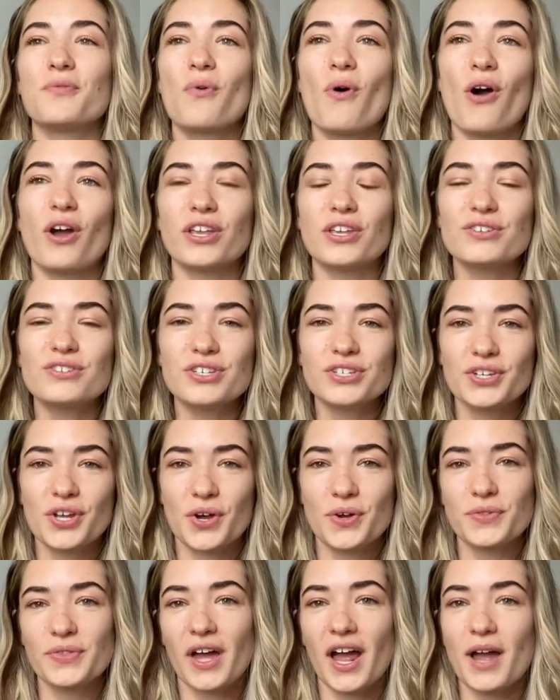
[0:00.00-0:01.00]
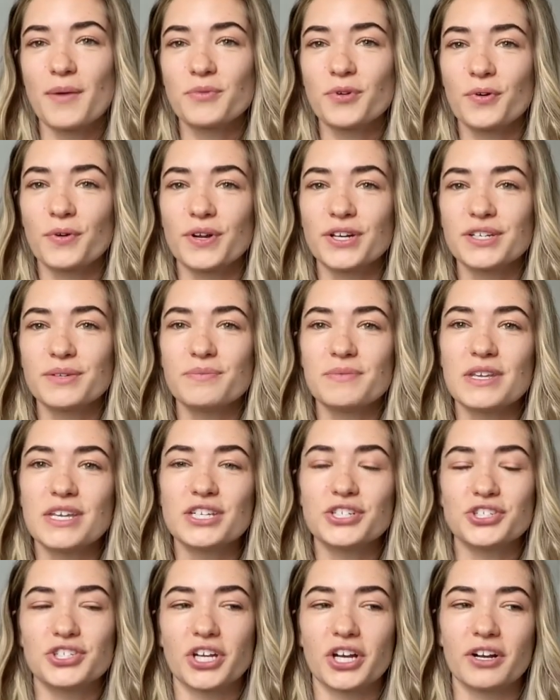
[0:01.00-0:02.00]
want you to know that I'm going to
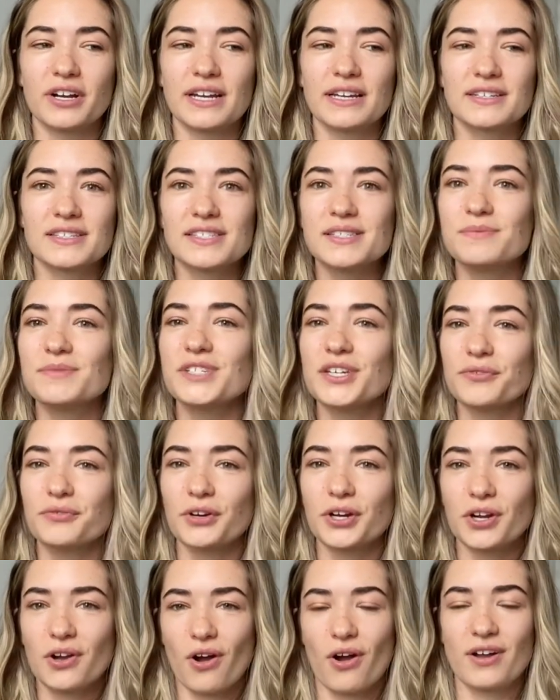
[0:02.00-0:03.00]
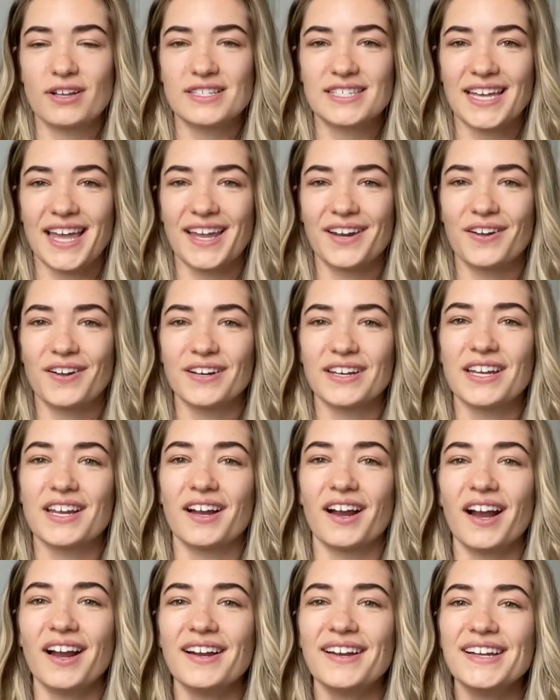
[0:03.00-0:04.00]
be sharing some different content on
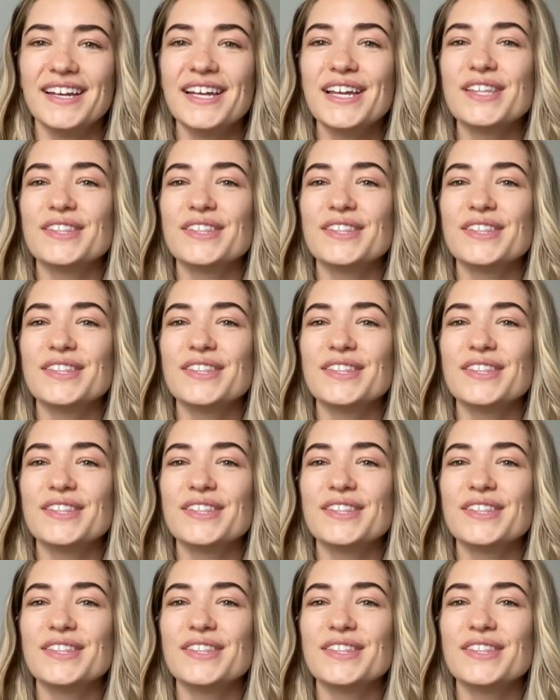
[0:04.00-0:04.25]
here.